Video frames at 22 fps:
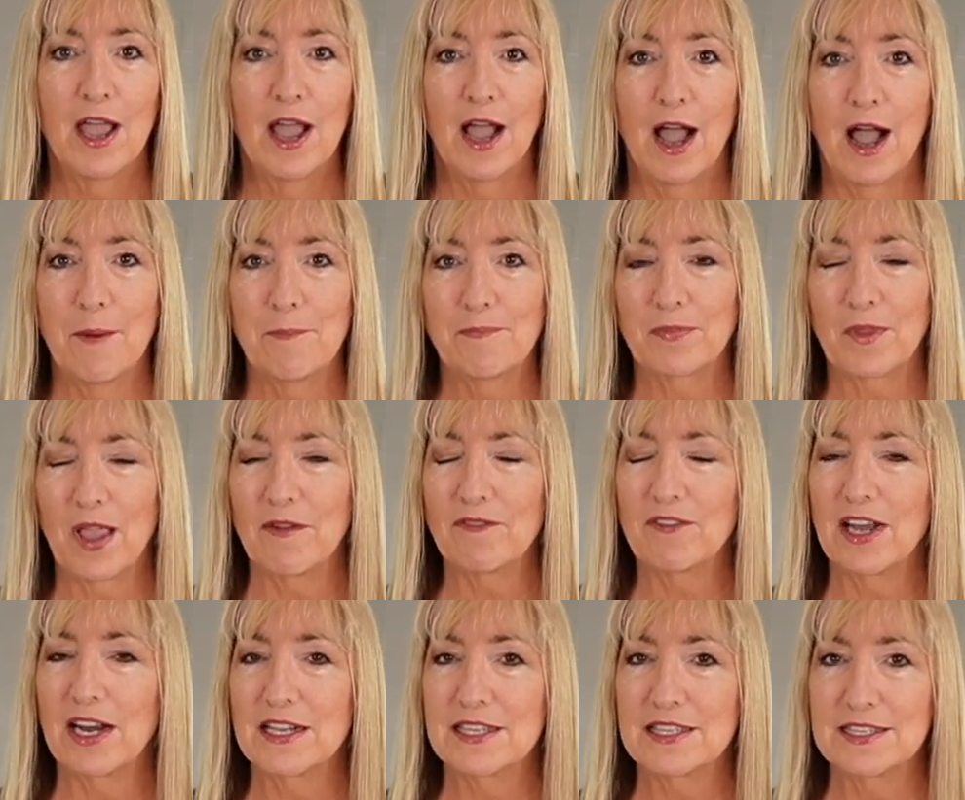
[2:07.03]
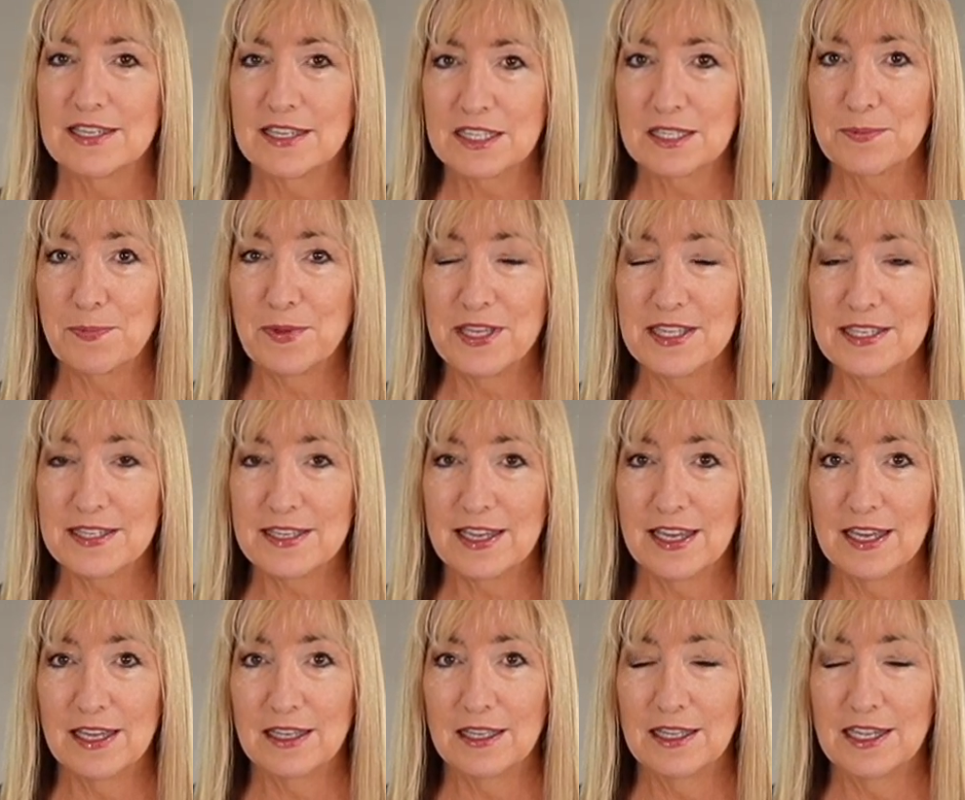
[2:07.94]
I've got a 6-piece
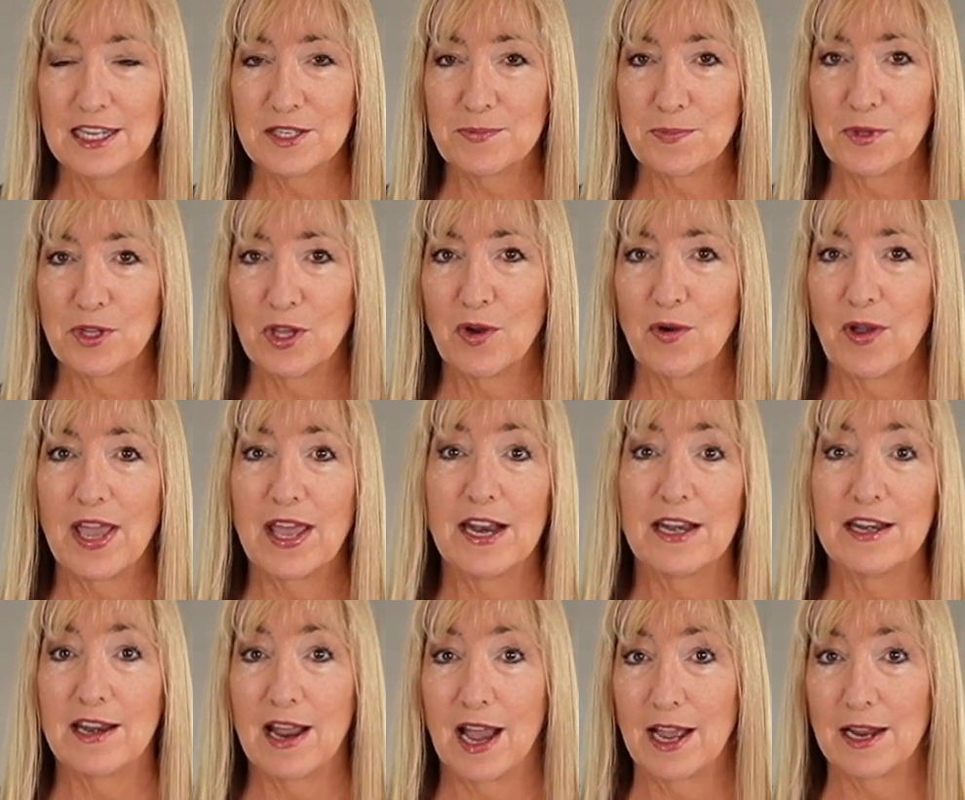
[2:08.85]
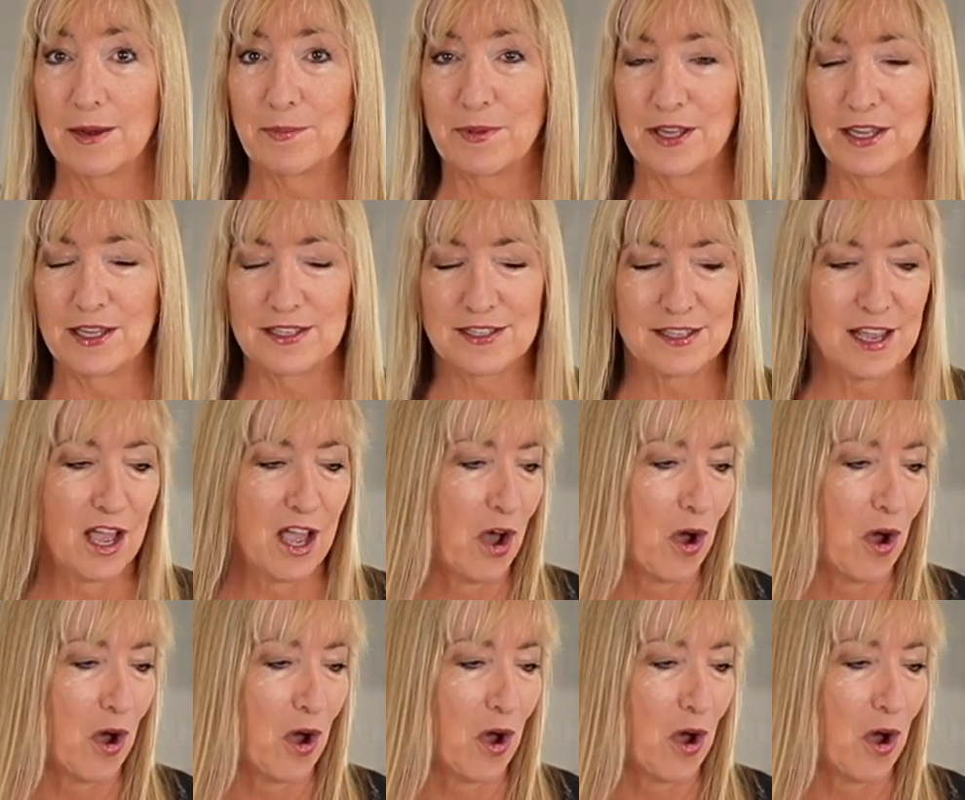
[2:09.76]
kit linked below and a 9-piece.